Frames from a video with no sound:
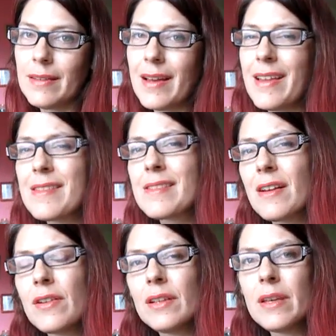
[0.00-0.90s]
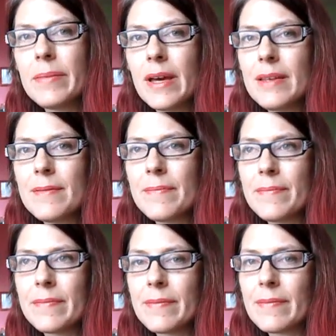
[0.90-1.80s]
Not necessarily, but
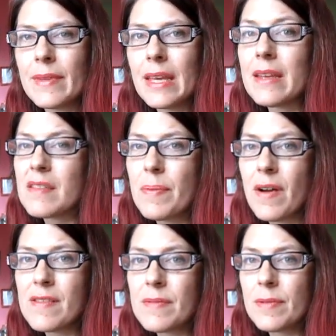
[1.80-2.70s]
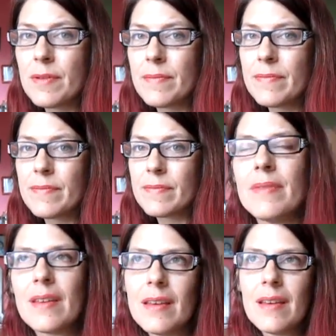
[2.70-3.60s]
it is possible.
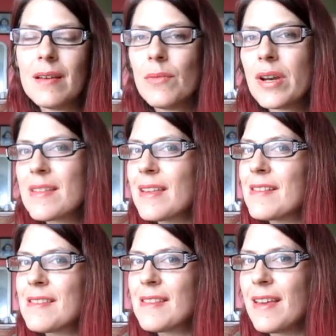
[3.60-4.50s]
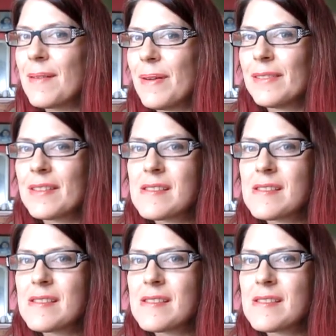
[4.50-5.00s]
And what does that say about the